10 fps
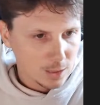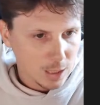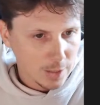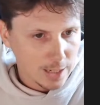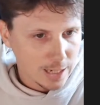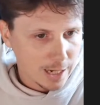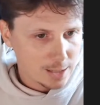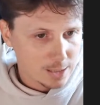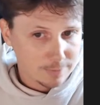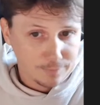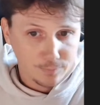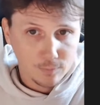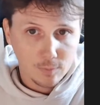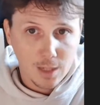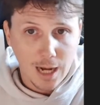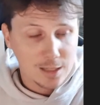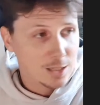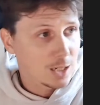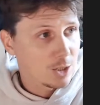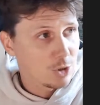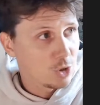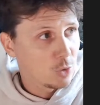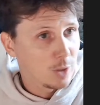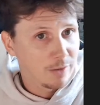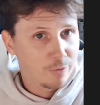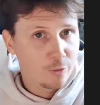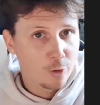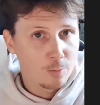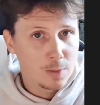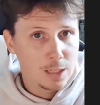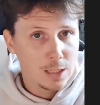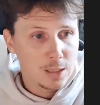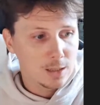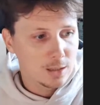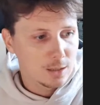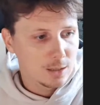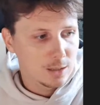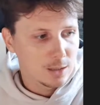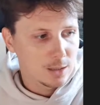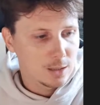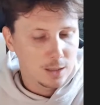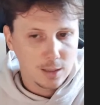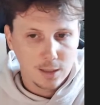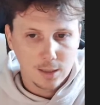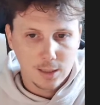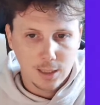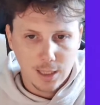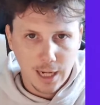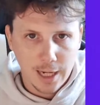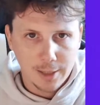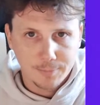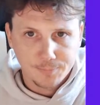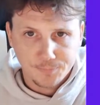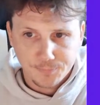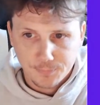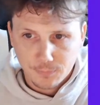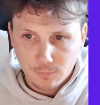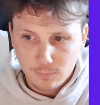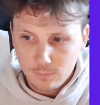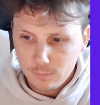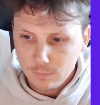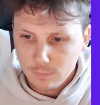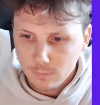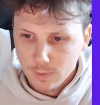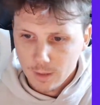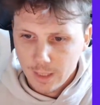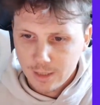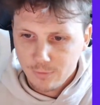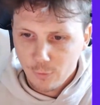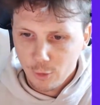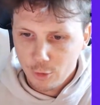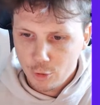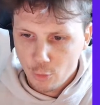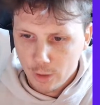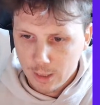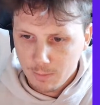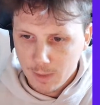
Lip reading: All right, guys. That's going to do it for me today. Thanks for joining